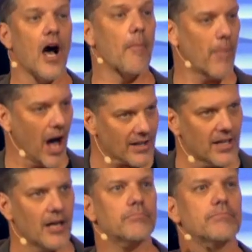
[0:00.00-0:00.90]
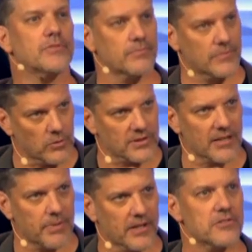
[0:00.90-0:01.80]
mock-up. Don't
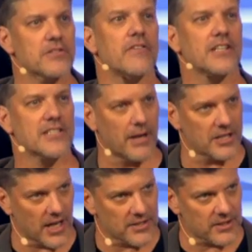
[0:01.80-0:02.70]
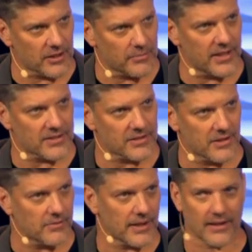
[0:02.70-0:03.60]
take pictures of it because it may change a little bit. So
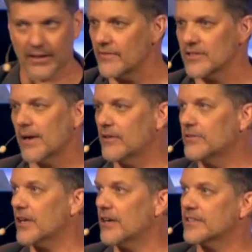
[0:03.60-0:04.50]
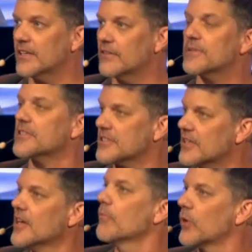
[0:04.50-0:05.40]
don't like, hey, this is my new church here.
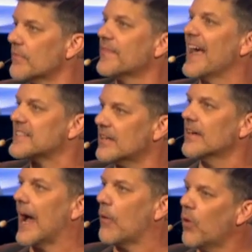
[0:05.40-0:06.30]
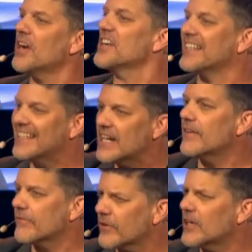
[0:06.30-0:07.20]
I wanted to get it
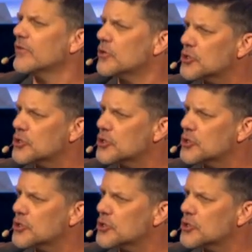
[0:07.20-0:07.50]
in front of you to